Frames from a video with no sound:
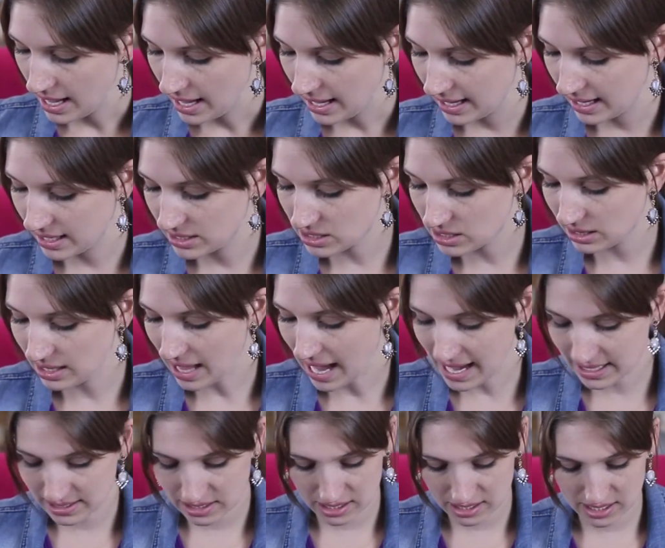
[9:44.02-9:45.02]
And
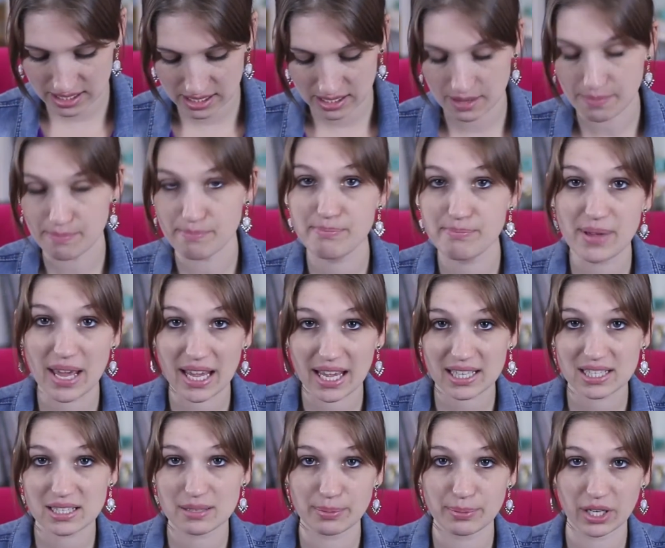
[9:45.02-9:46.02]
last, this is the
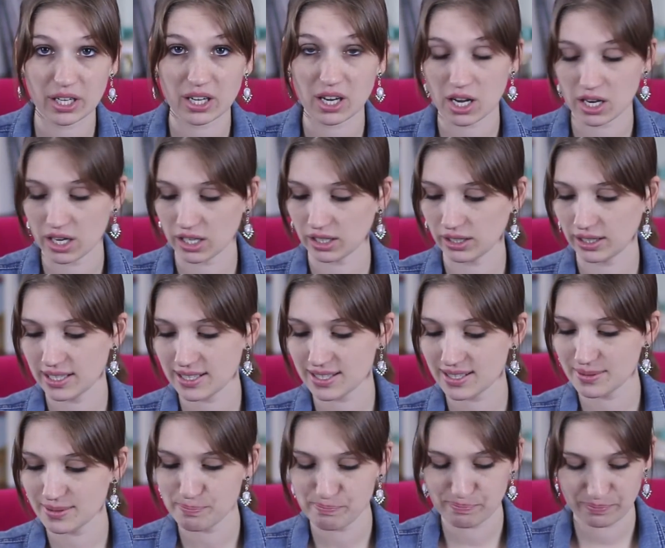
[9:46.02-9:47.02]
biggest book on our
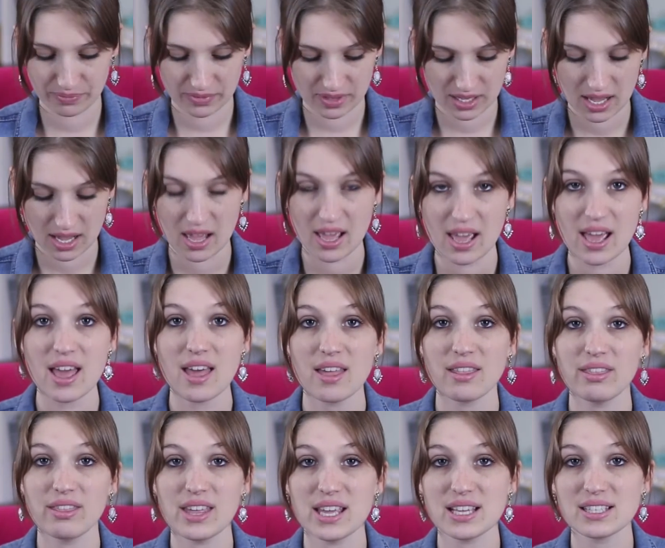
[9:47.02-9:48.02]
list.
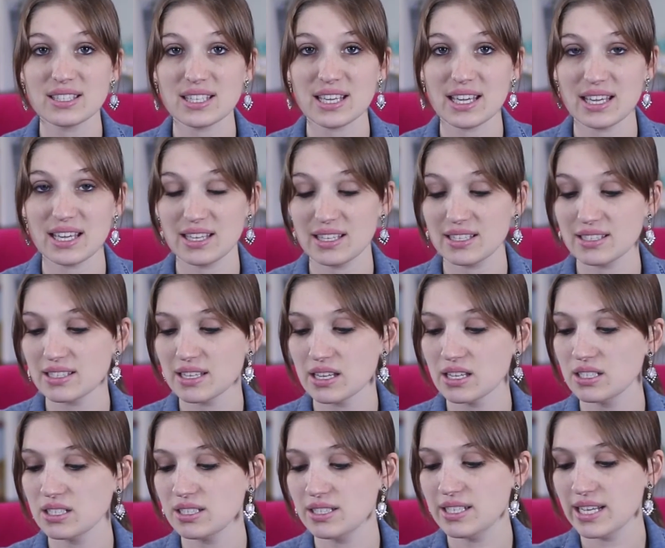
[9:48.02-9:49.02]
This is
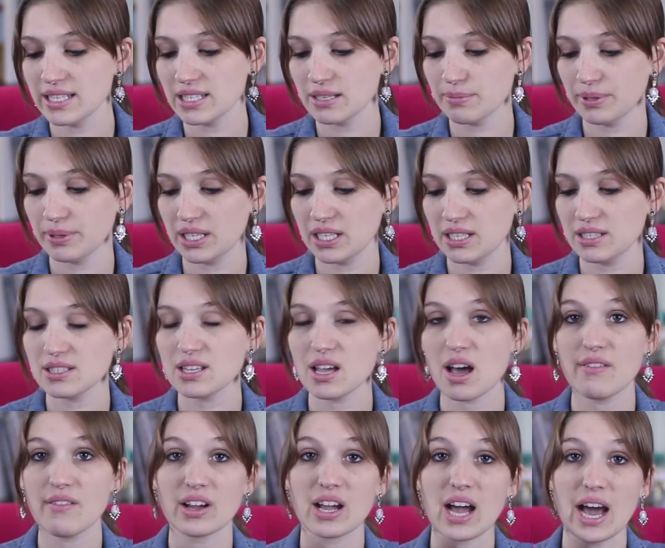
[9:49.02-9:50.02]
Disciplines
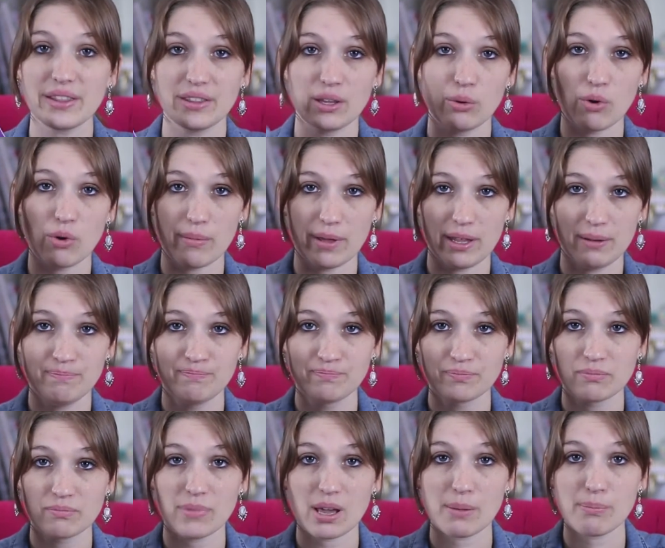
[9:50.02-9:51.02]
of a Godly Woman
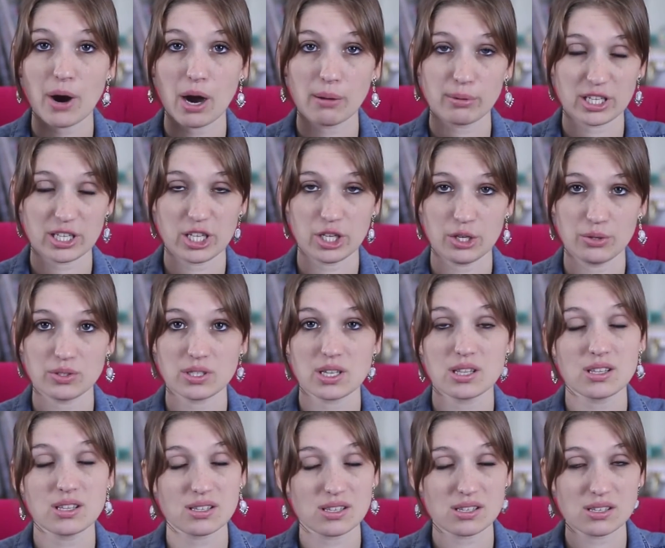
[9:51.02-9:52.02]
by Barbara Hughes.
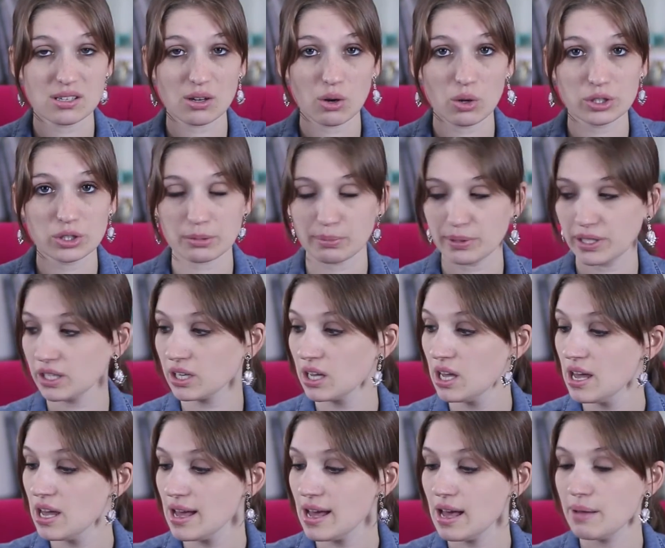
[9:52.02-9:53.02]
And this is an older book.
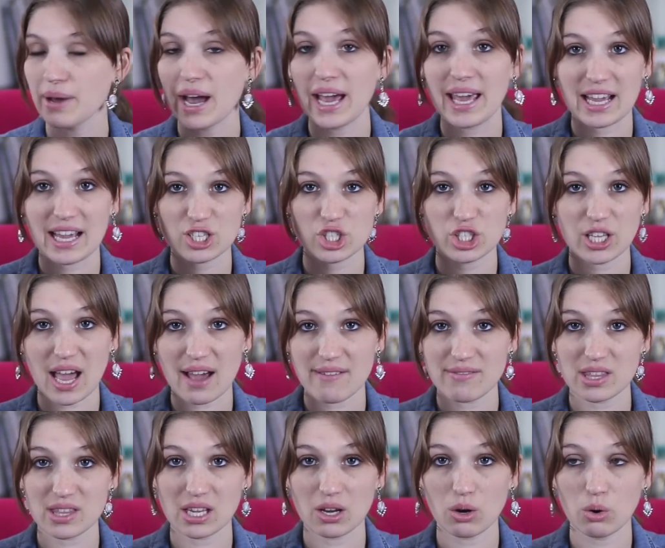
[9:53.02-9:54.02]
I actually
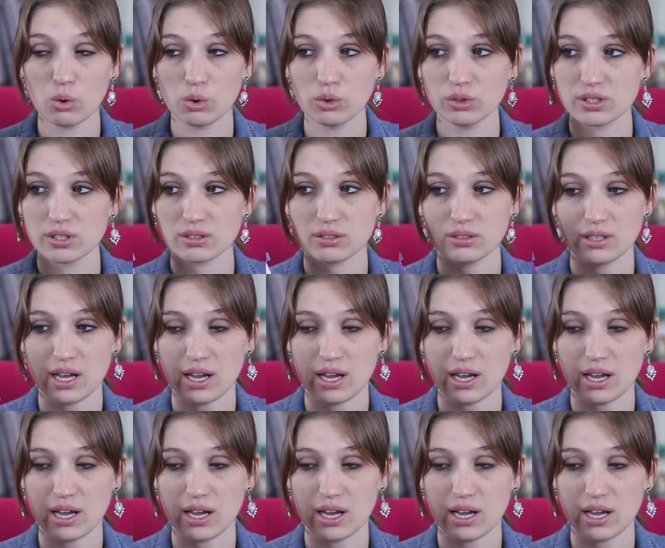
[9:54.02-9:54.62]
have the old